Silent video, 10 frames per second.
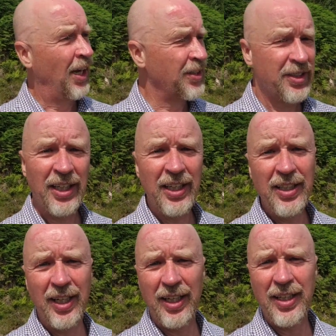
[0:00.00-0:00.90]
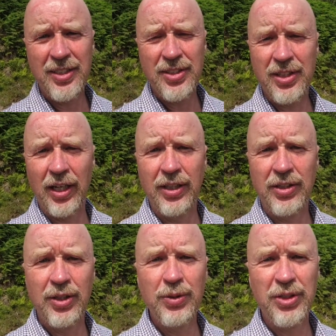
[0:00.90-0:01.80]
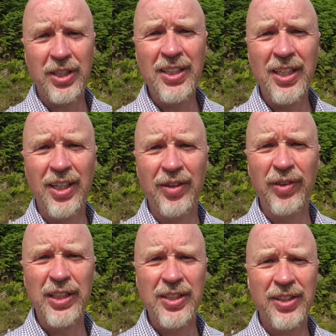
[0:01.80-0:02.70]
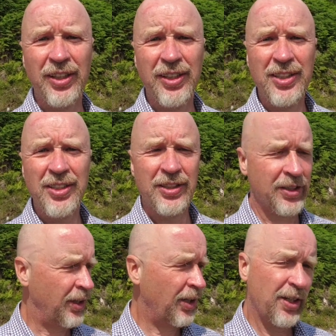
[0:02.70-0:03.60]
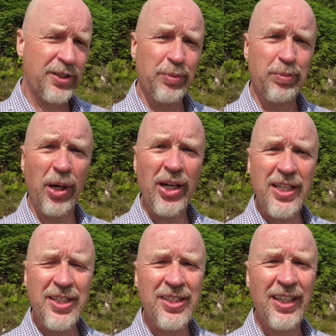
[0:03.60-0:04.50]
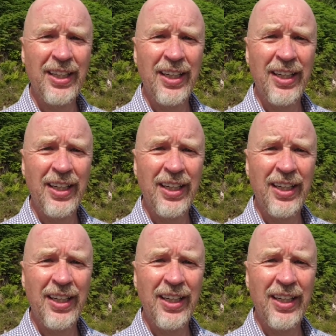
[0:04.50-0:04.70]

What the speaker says: And today it's Tuesday, and we decided to hire some bikes,